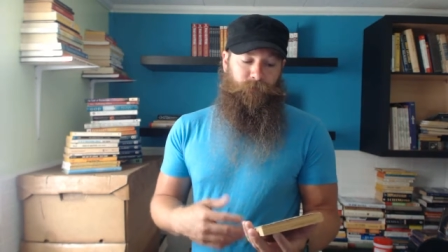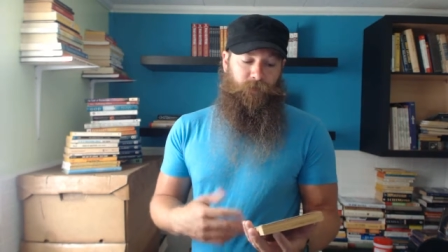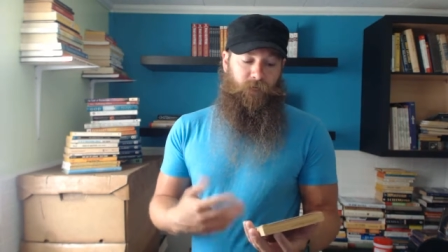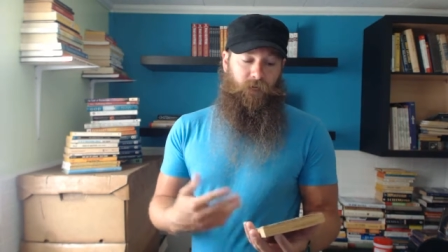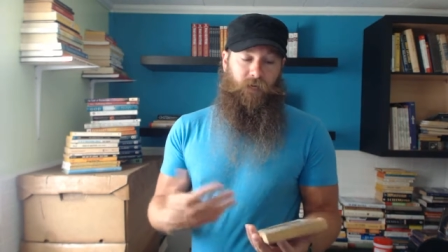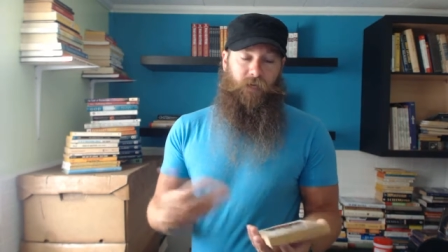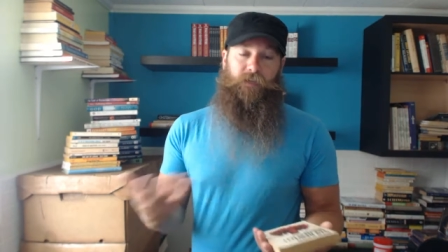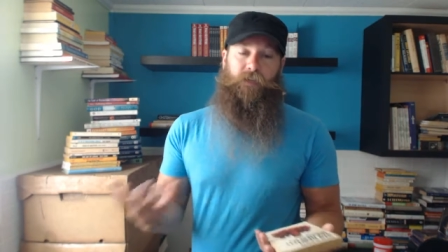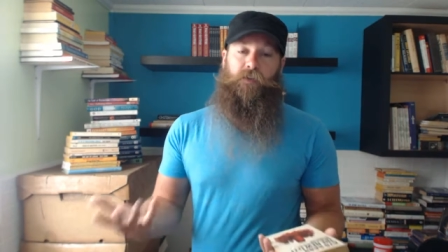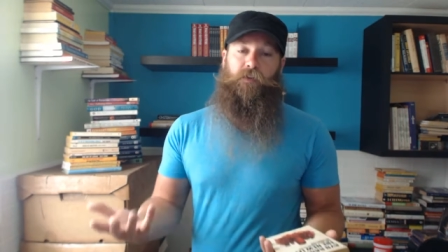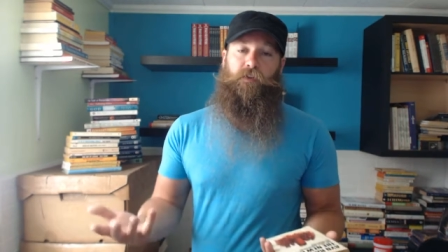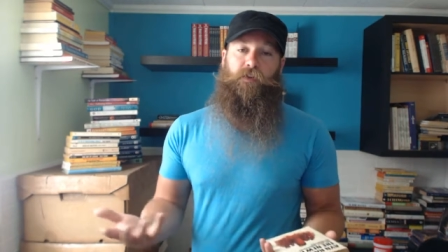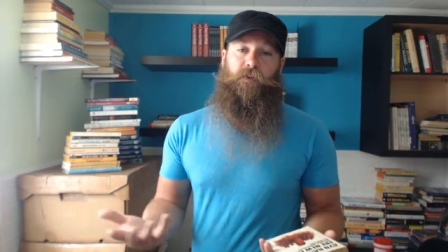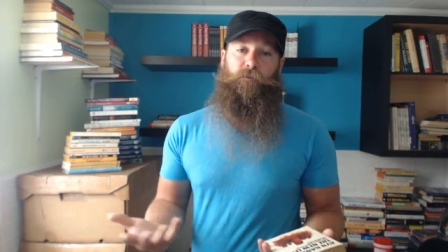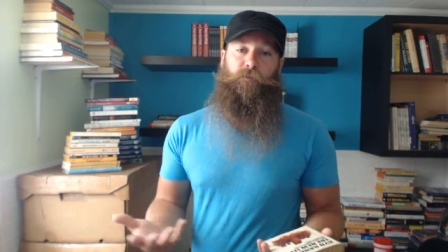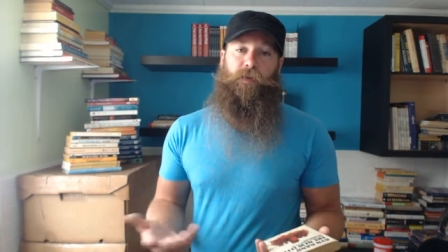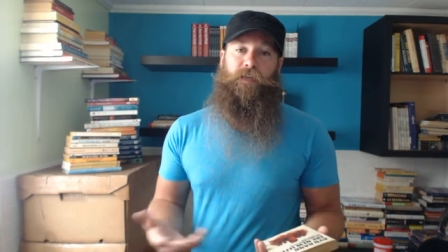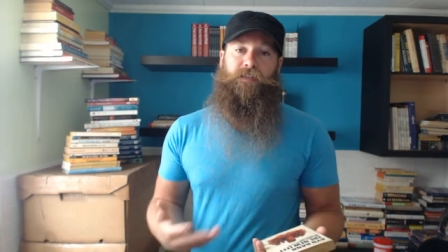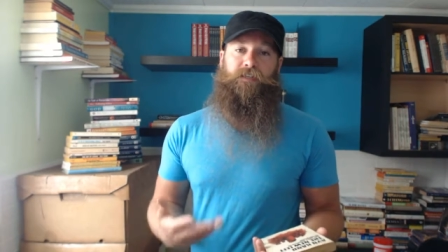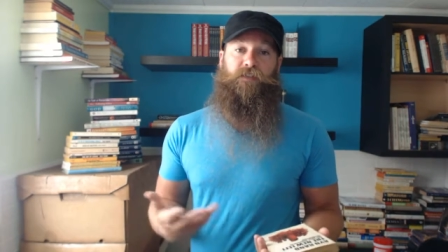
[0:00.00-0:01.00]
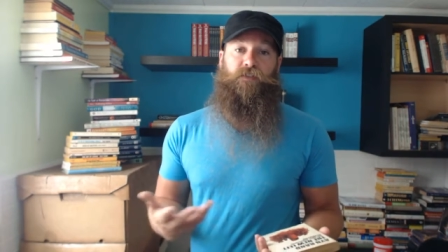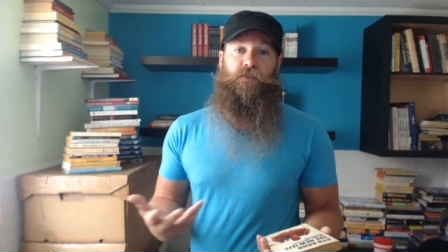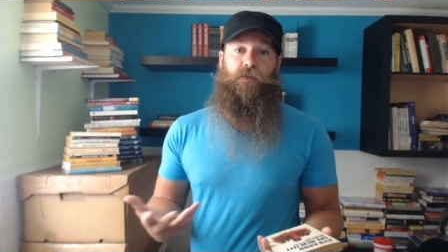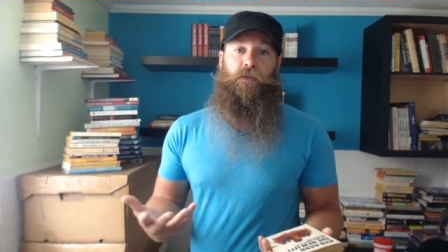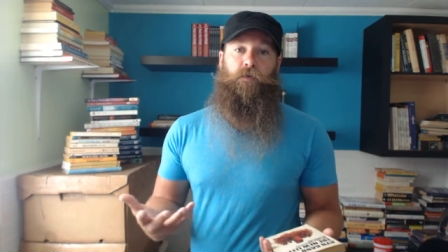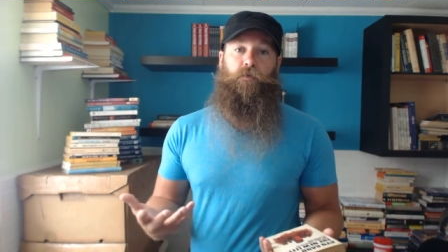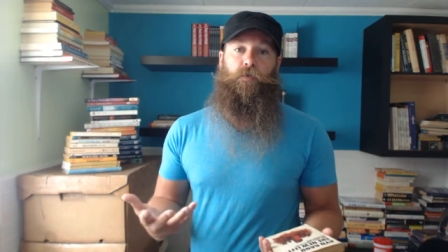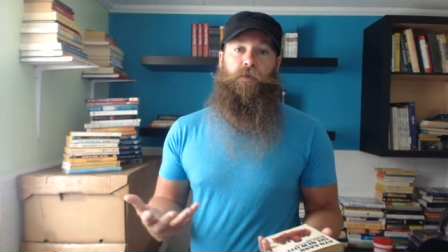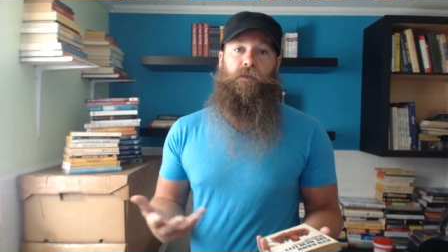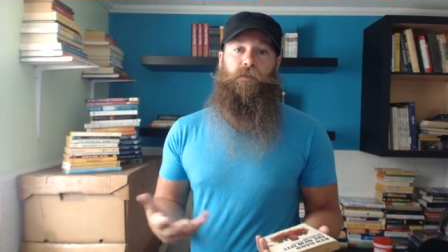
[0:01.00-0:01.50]
another good place is
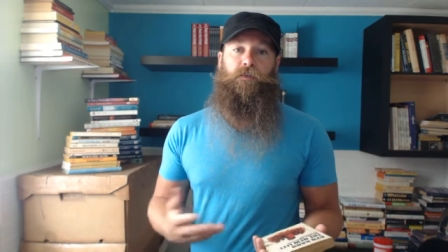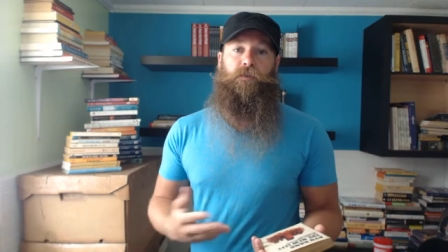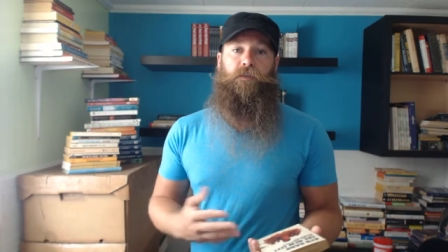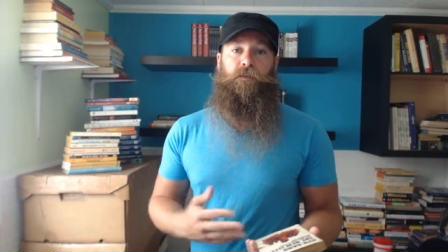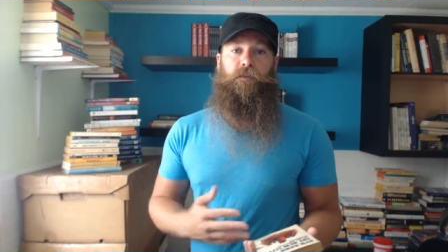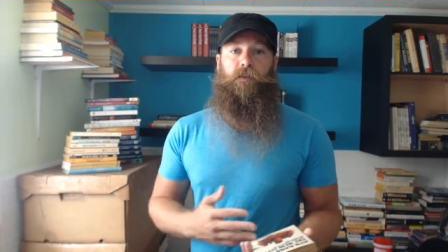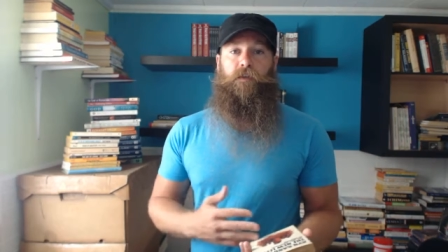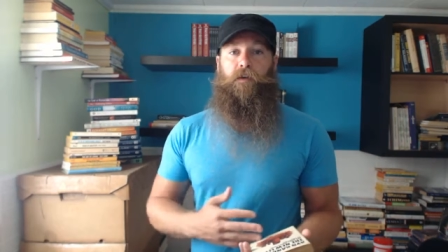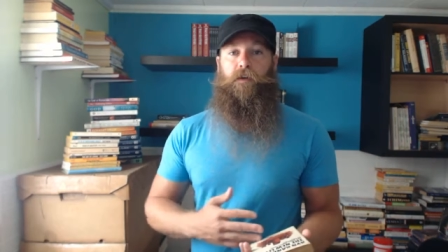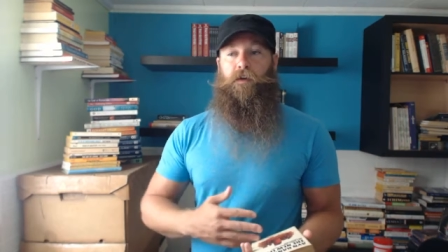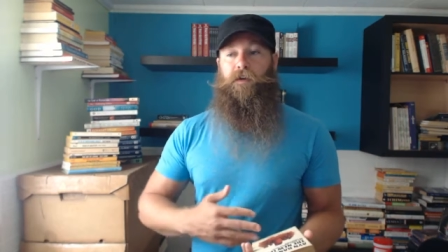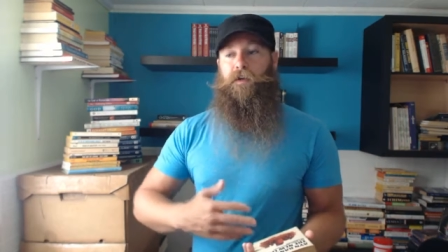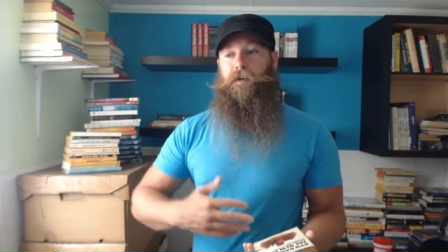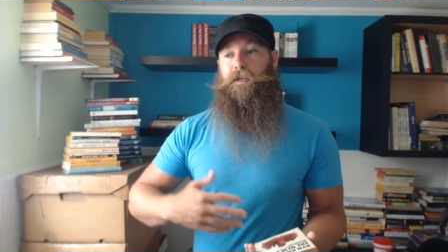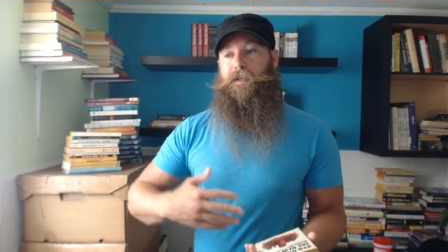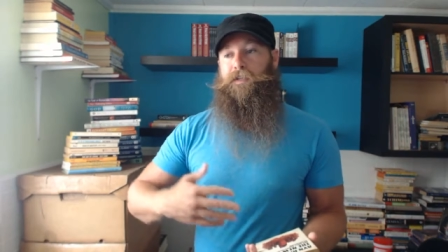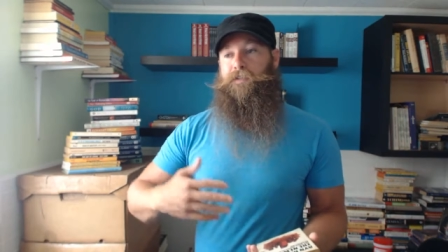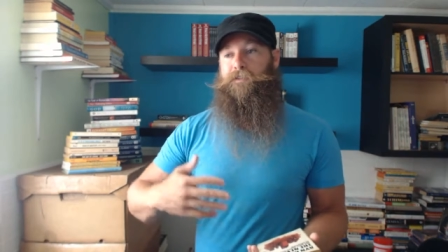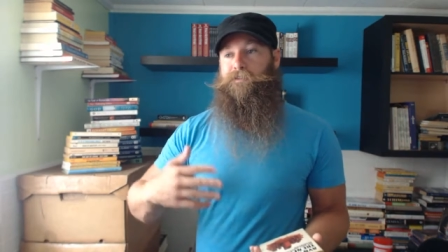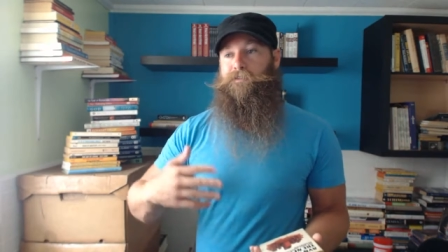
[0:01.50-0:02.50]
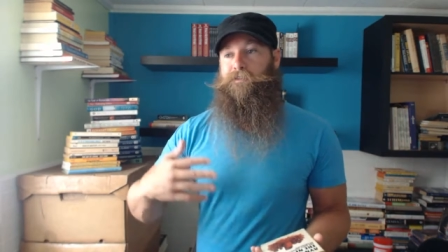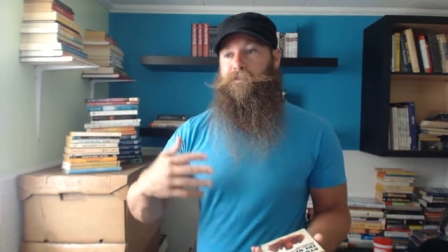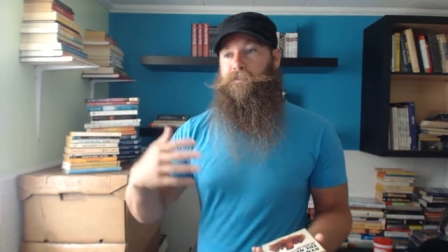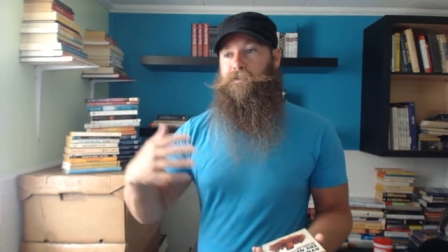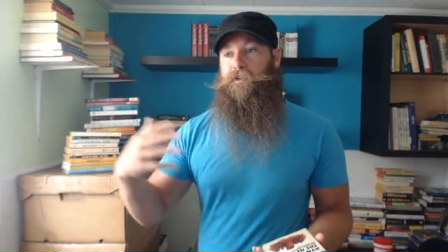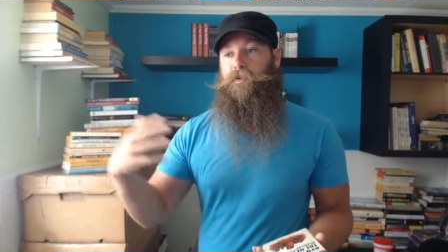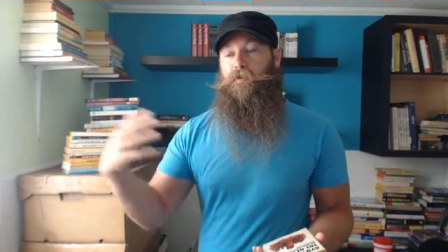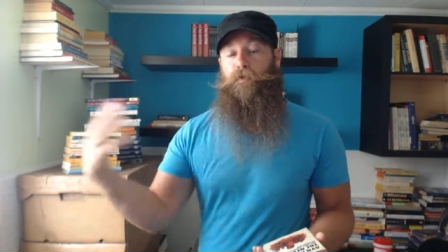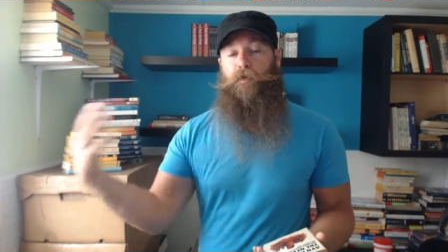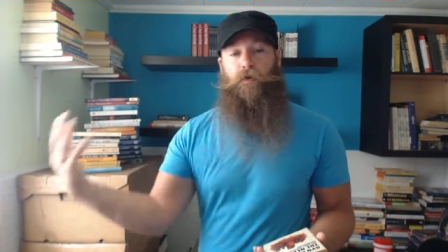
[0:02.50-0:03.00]
Goodwill on
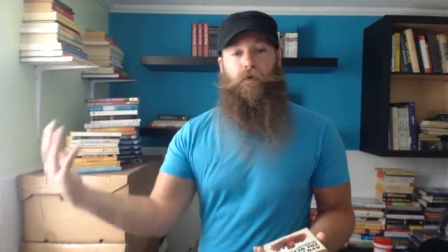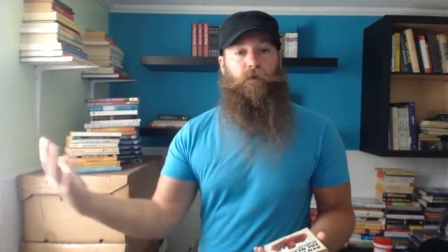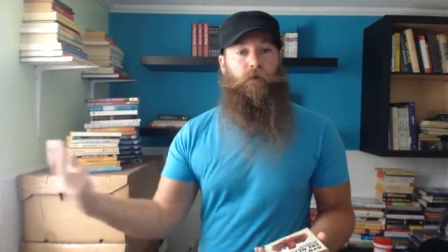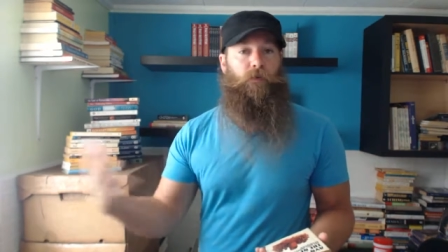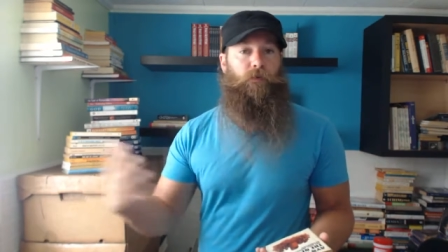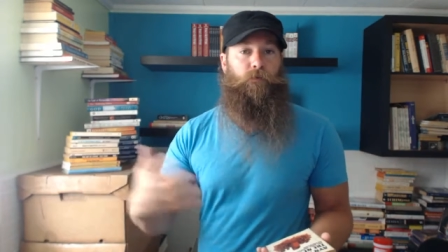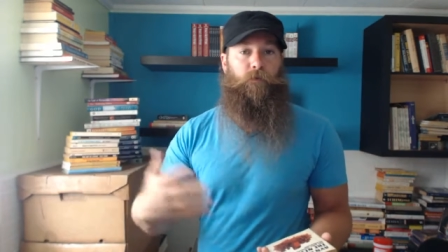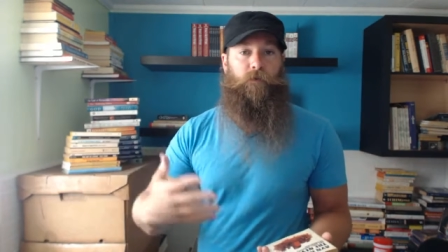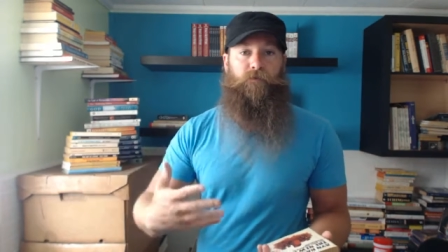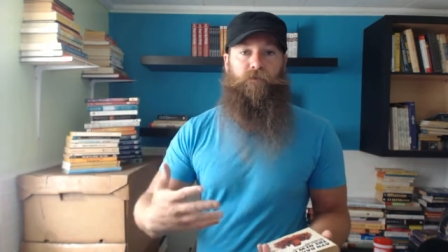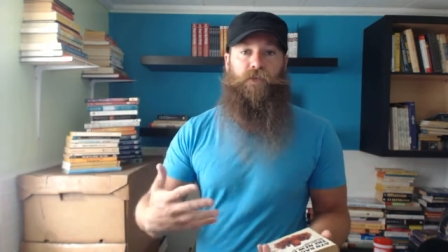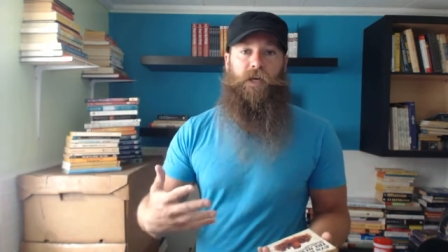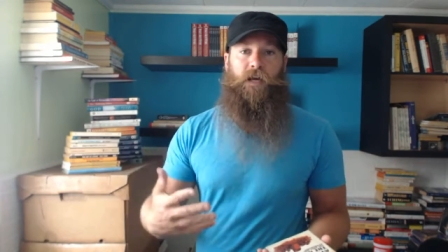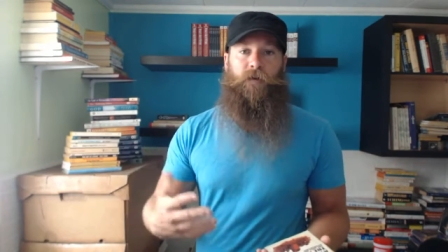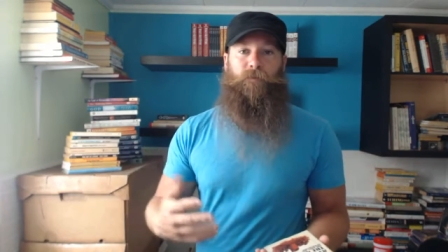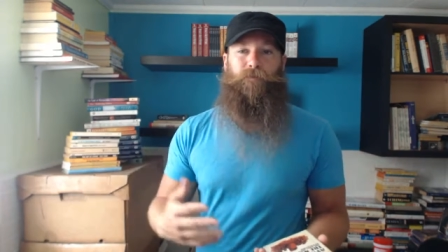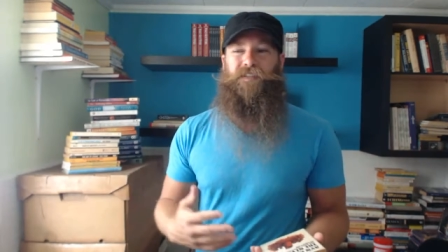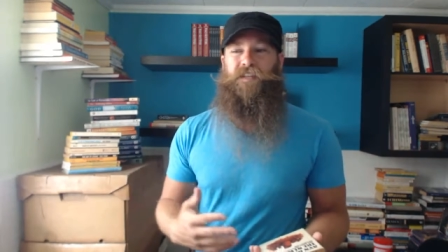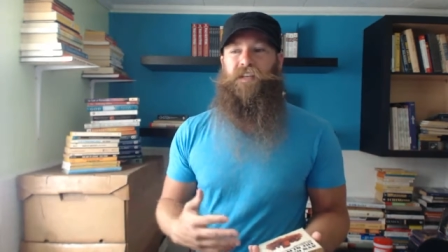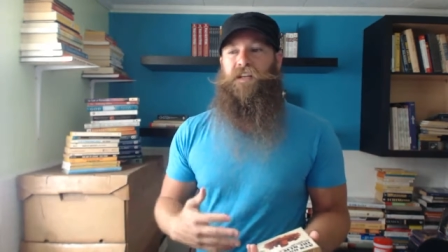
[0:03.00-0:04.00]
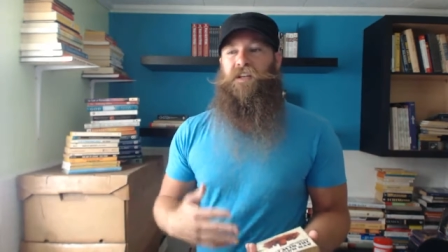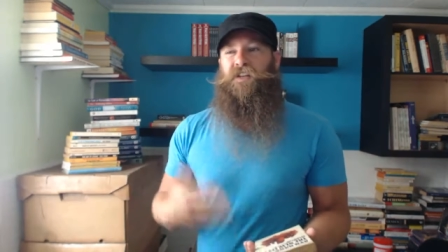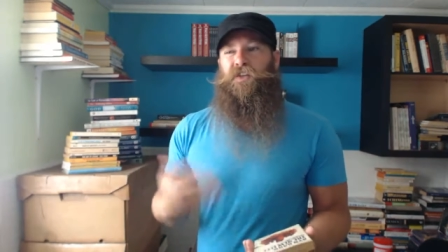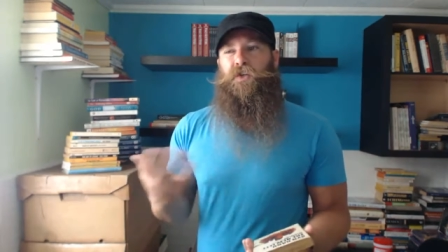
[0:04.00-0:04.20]
Goodwill or thrift shops.